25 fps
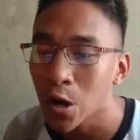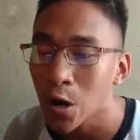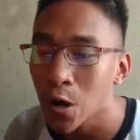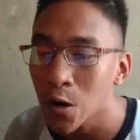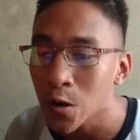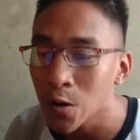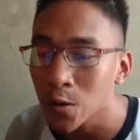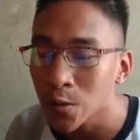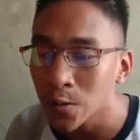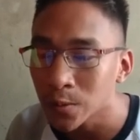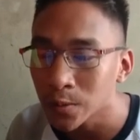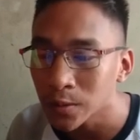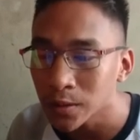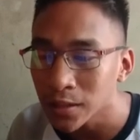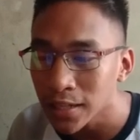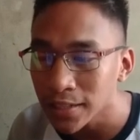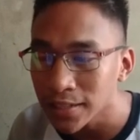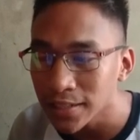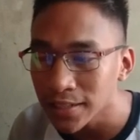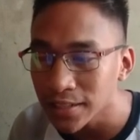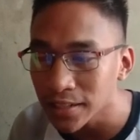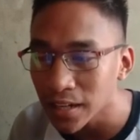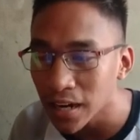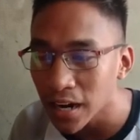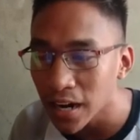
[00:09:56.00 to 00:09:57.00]
So
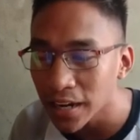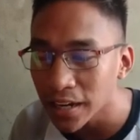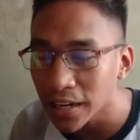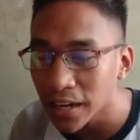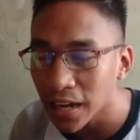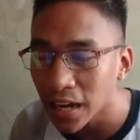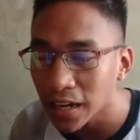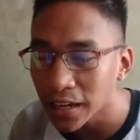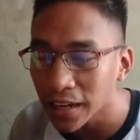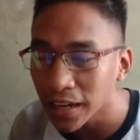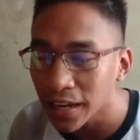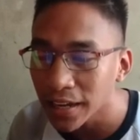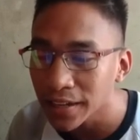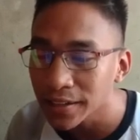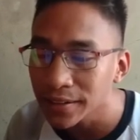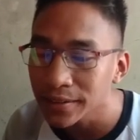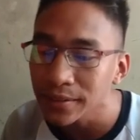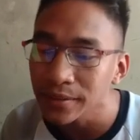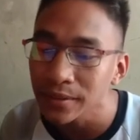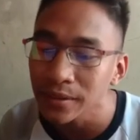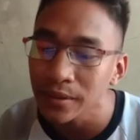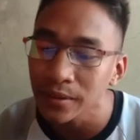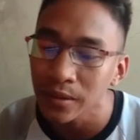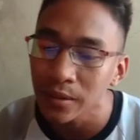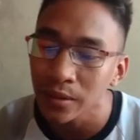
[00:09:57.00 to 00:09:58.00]
let's try
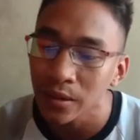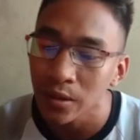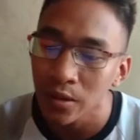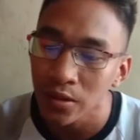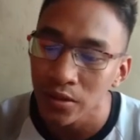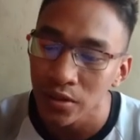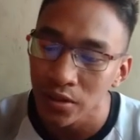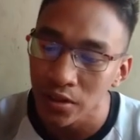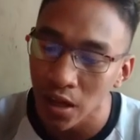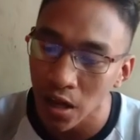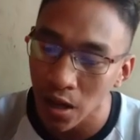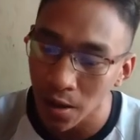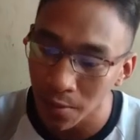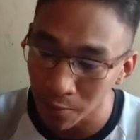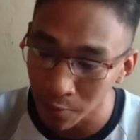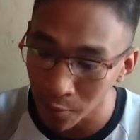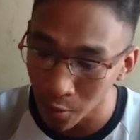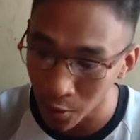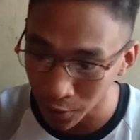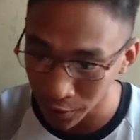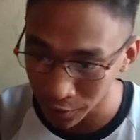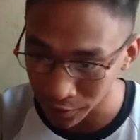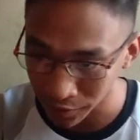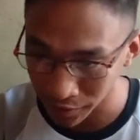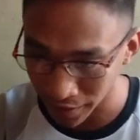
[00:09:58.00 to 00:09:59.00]
again
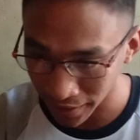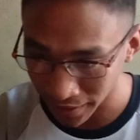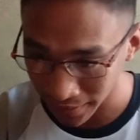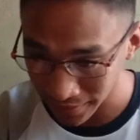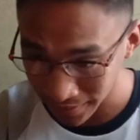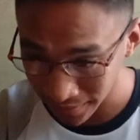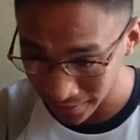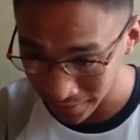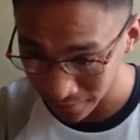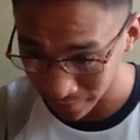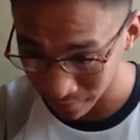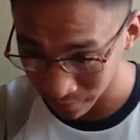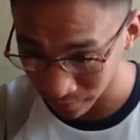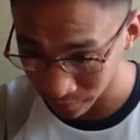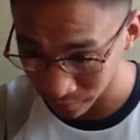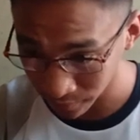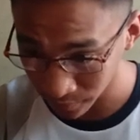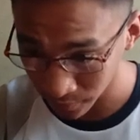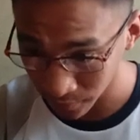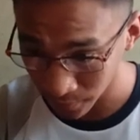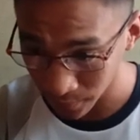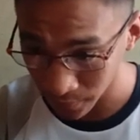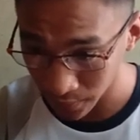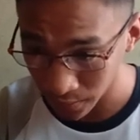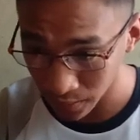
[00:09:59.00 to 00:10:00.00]
some more tests,
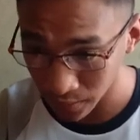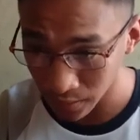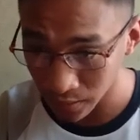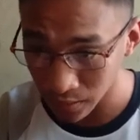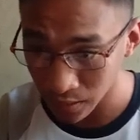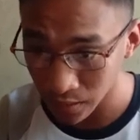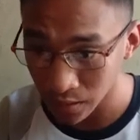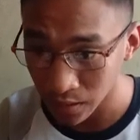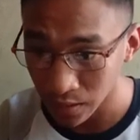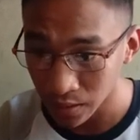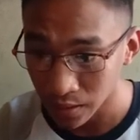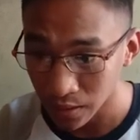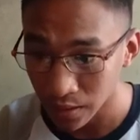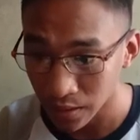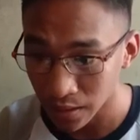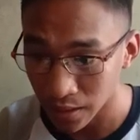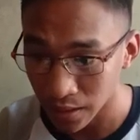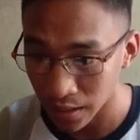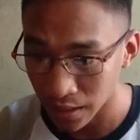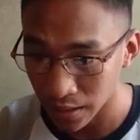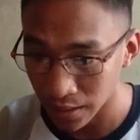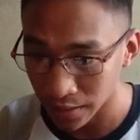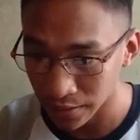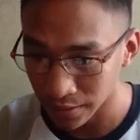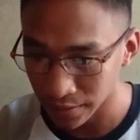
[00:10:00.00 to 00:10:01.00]

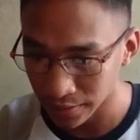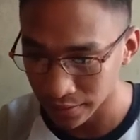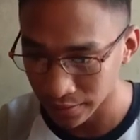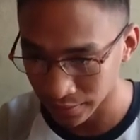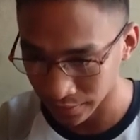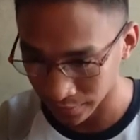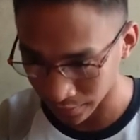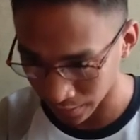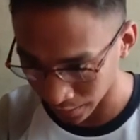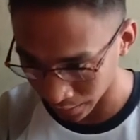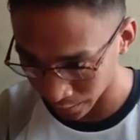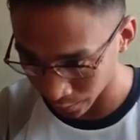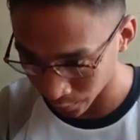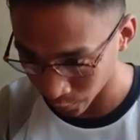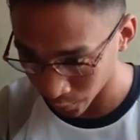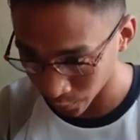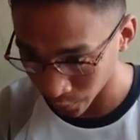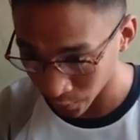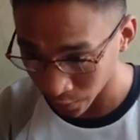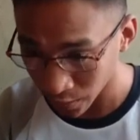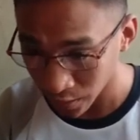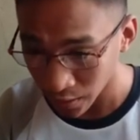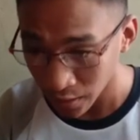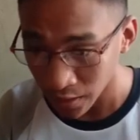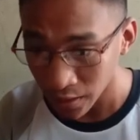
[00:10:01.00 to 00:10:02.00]
and let's
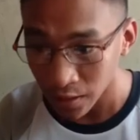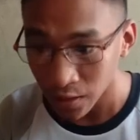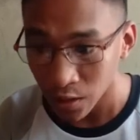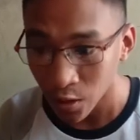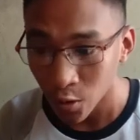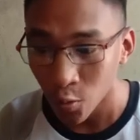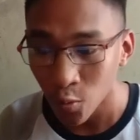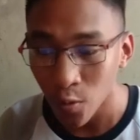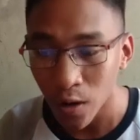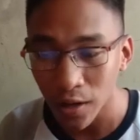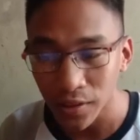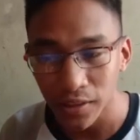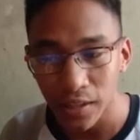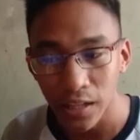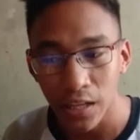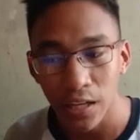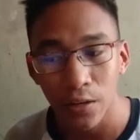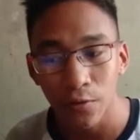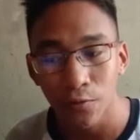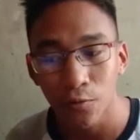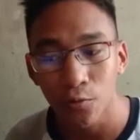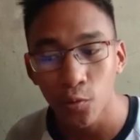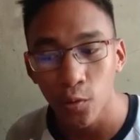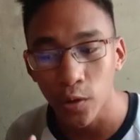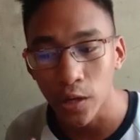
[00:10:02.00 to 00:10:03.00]
try,
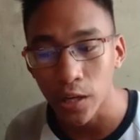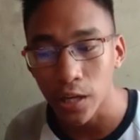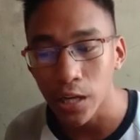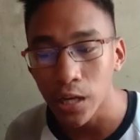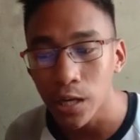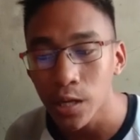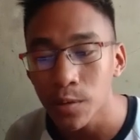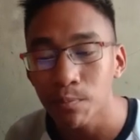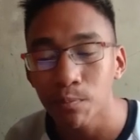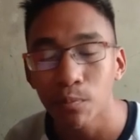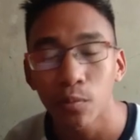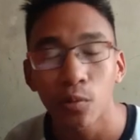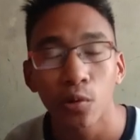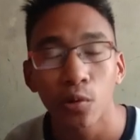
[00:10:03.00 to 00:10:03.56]
what if we